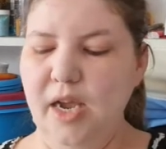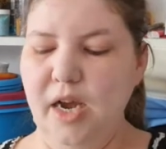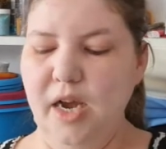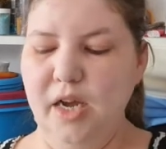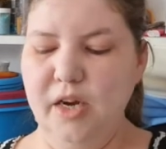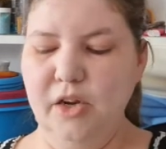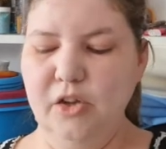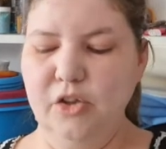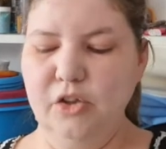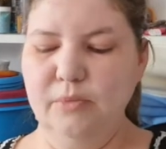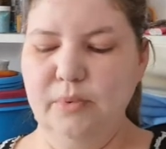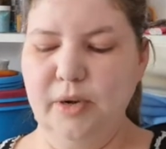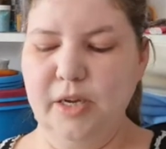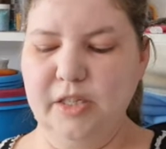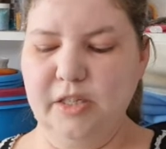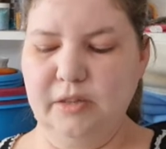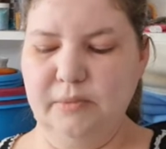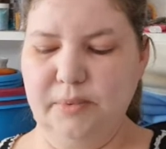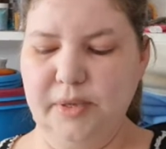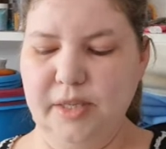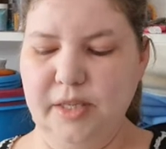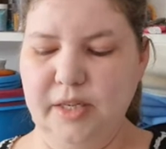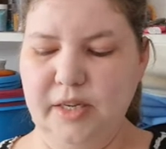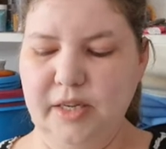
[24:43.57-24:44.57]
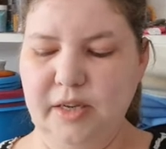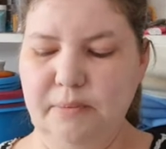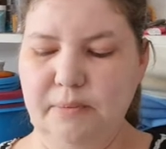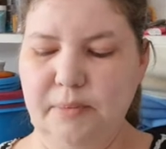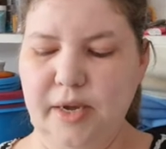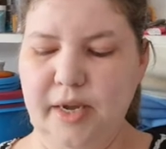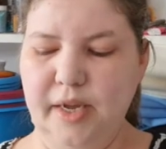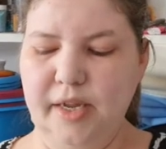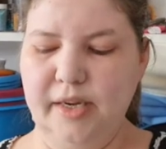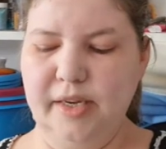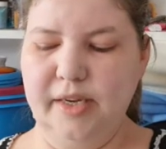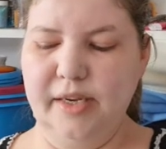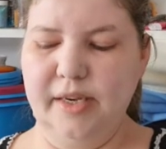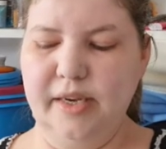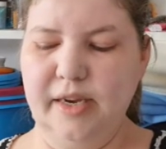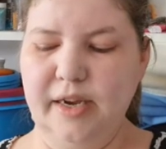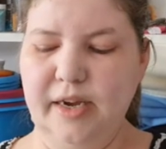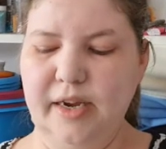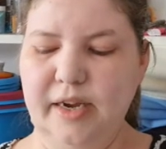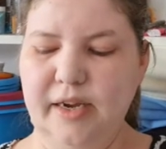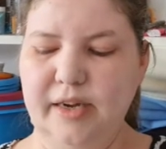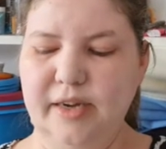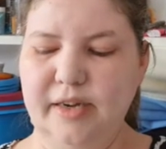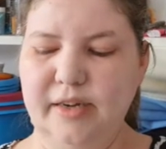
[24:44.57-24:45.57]
Another possibility, but
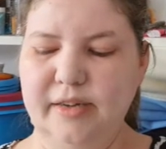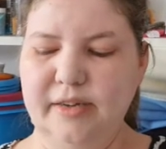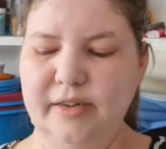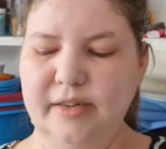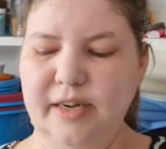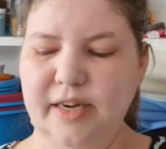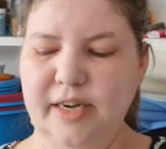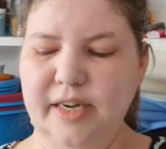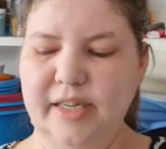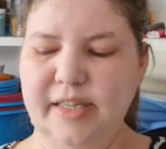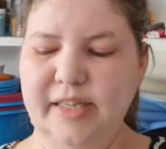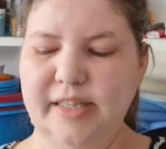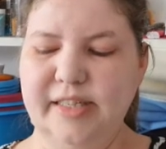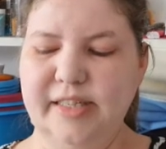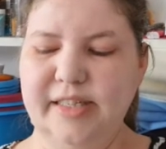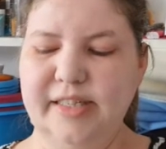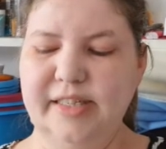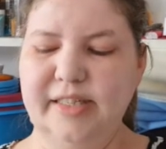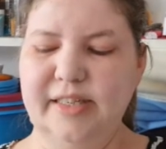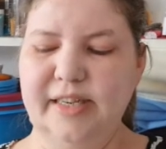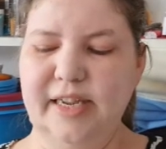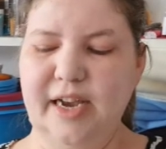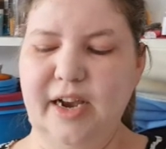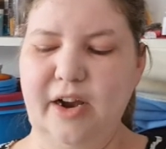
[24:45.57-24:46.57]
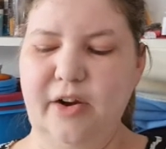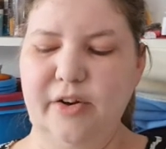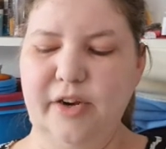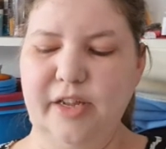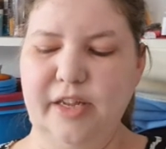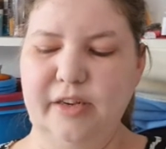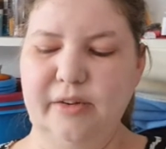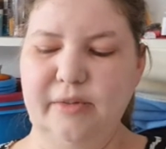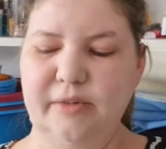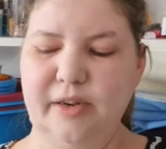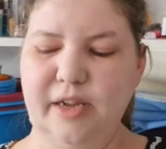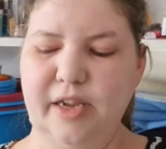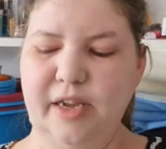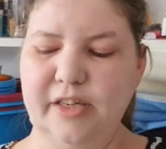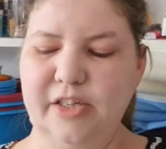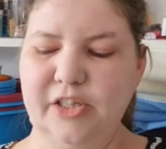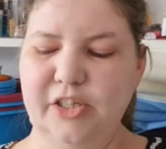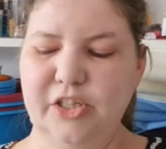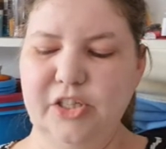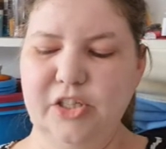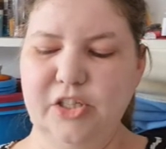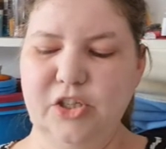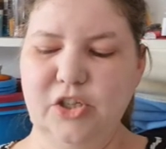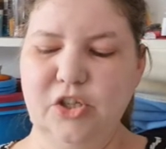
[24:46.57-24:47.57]
I doubt it. It
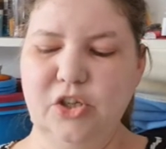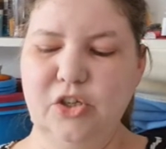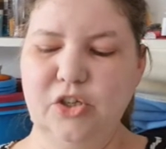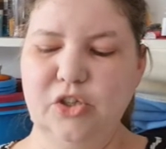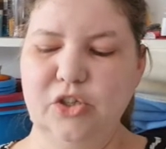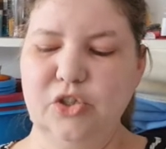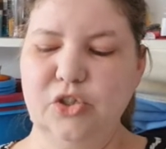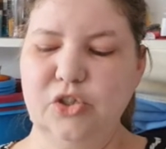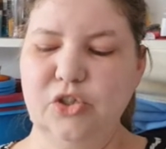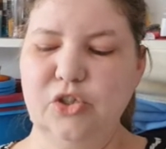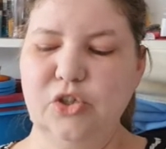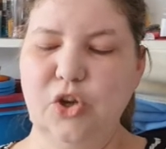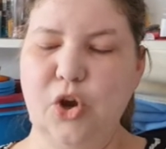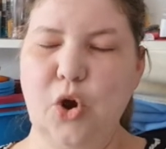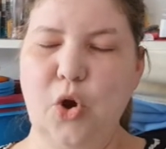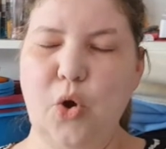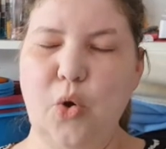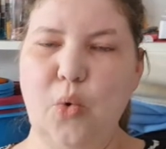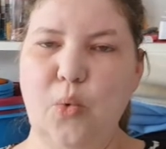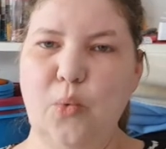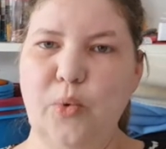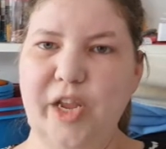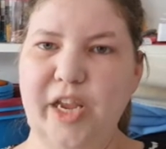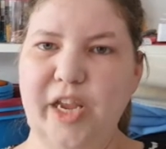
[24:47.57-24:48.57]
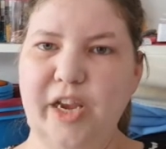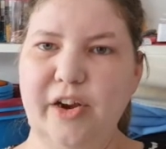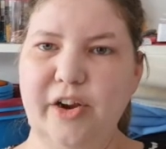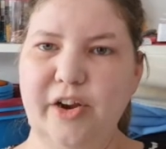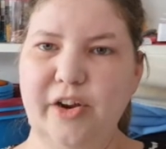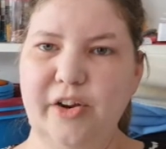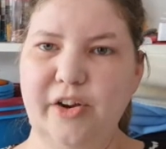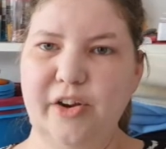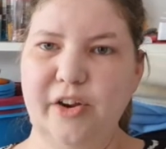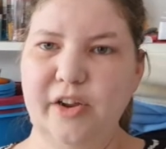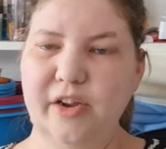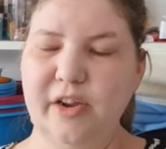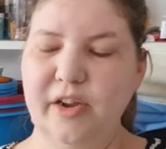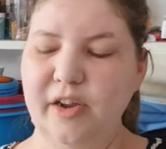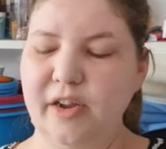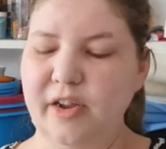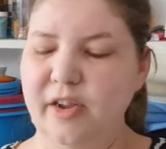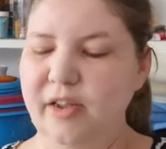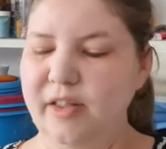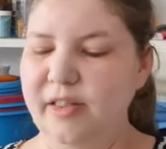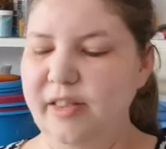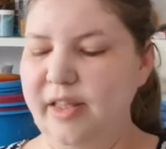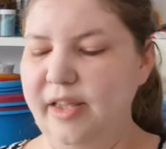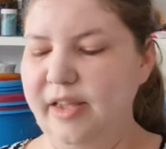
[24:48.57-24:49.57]
just looks so weird.
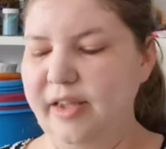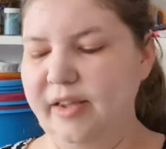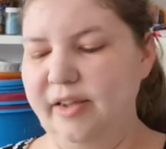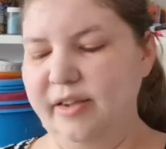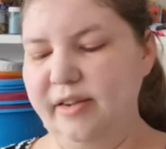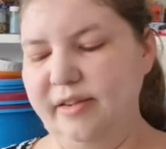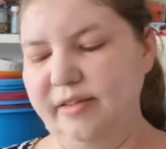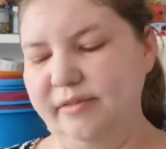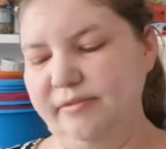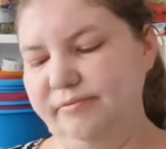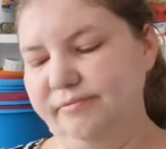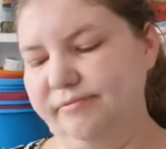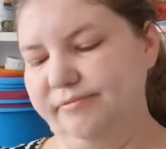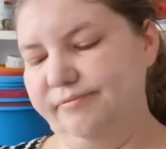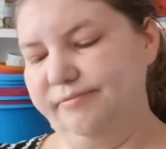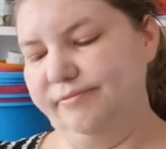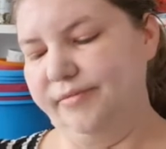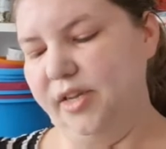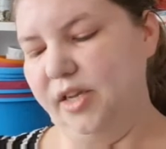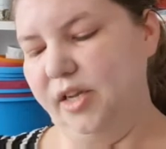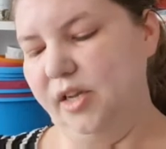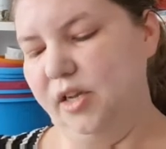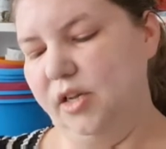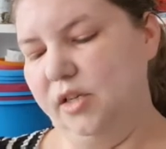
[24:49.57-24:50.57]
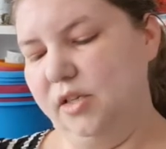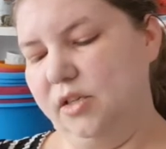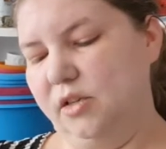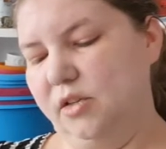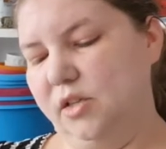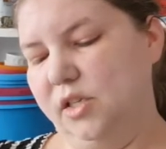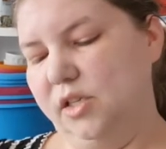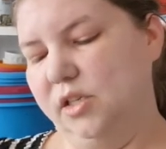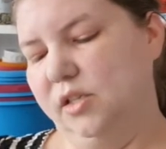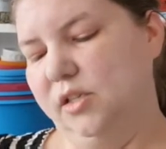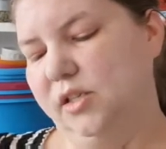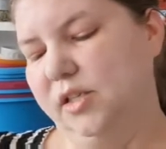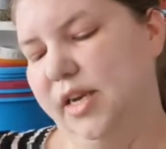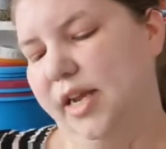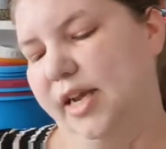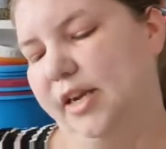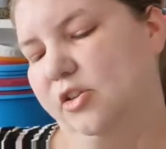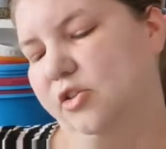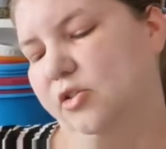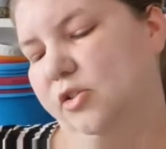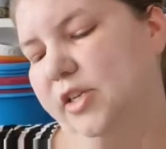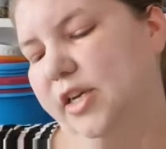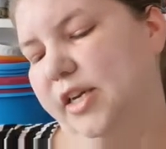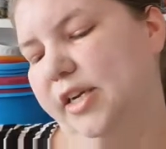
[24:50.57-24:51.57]
Like So this is an
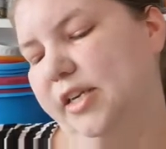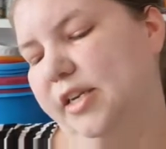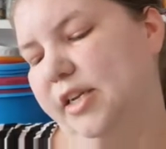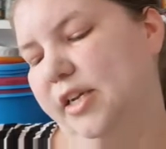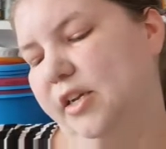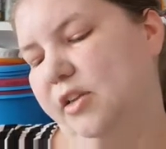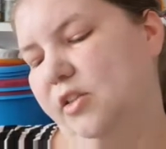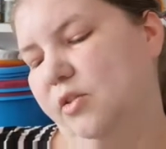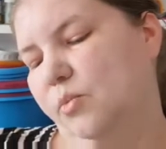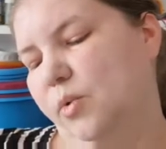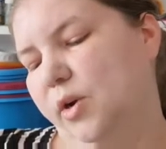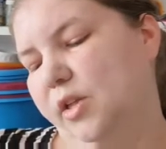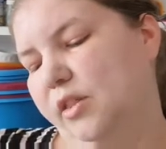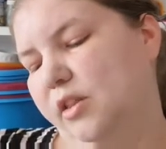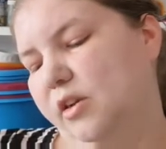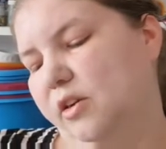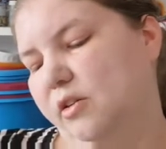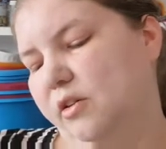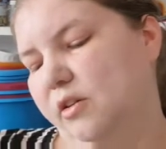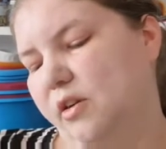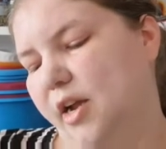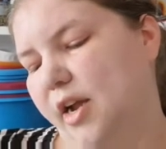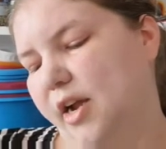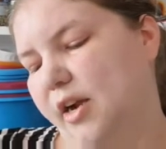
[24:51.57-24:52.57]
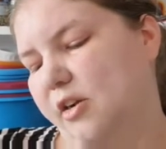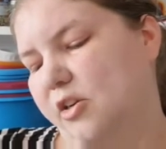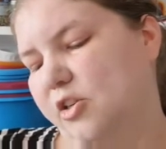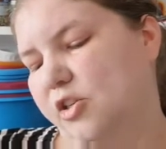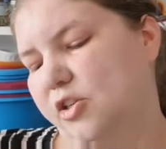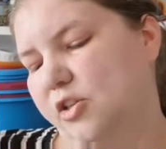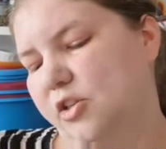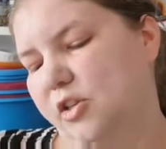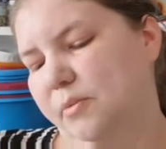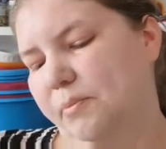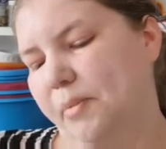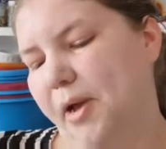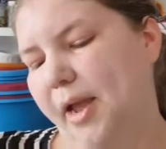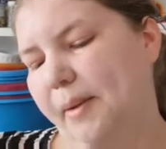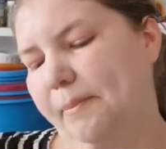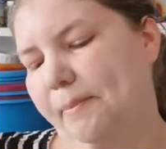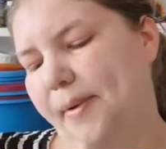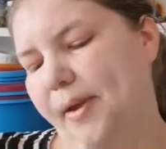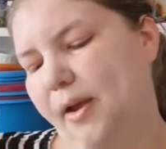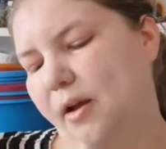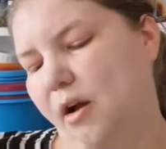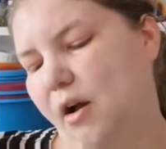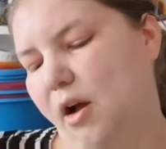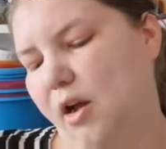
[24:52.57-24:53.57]
actual technique. What they're actually
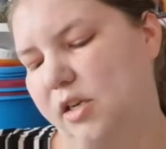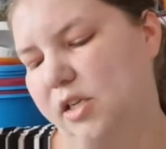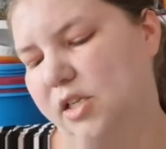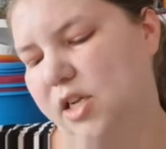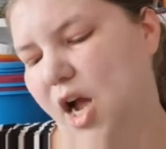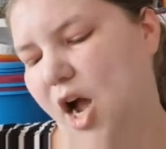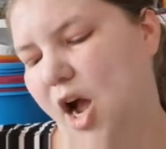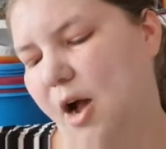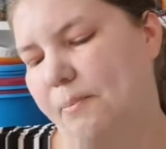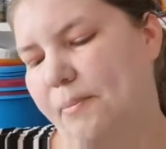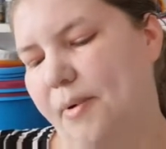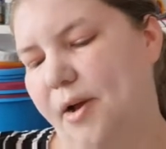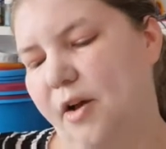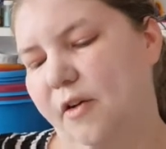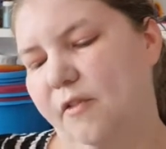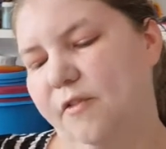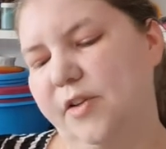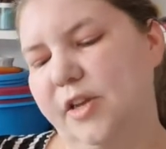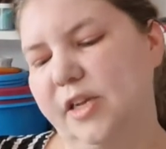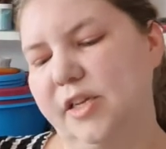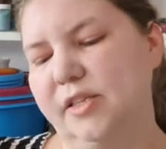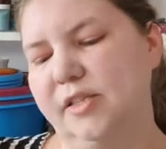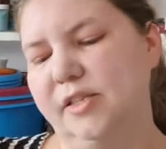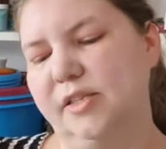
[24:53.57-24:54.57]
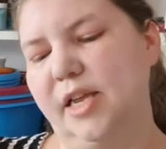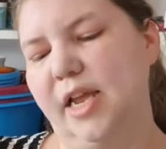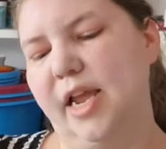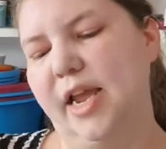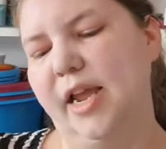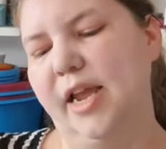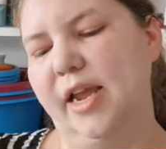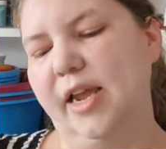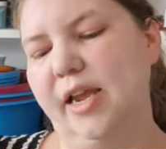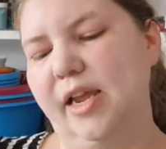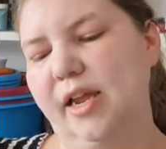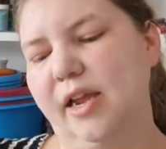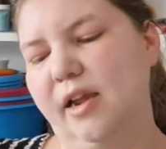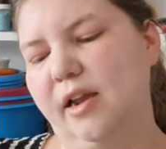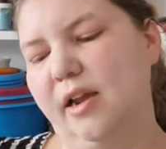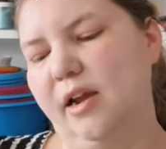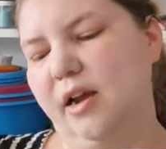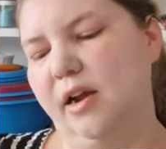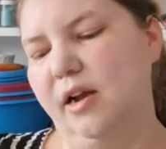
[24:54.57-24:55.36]
piping on top of is a